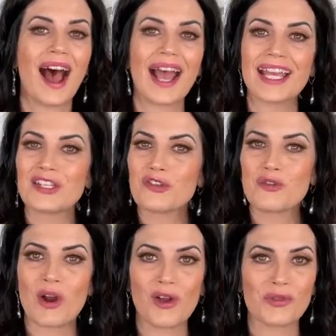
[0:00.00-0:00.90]
I get to
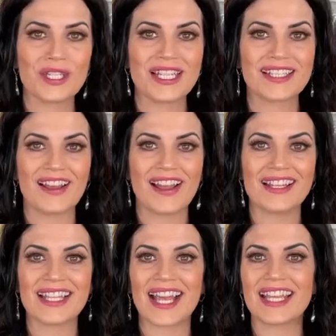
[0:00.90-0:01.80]
draw the
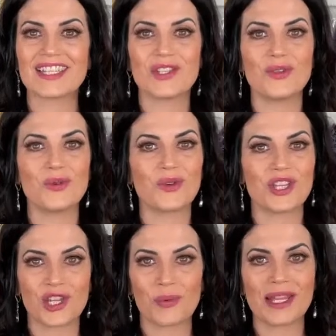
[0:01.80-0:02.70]
designs, I get to
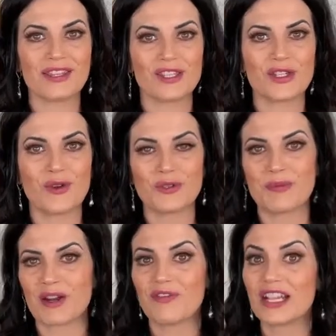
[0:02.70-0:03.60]
curate the stones.
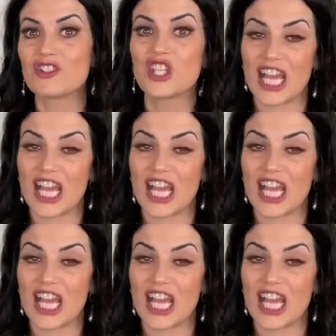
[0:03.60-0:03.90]
Matter of fact,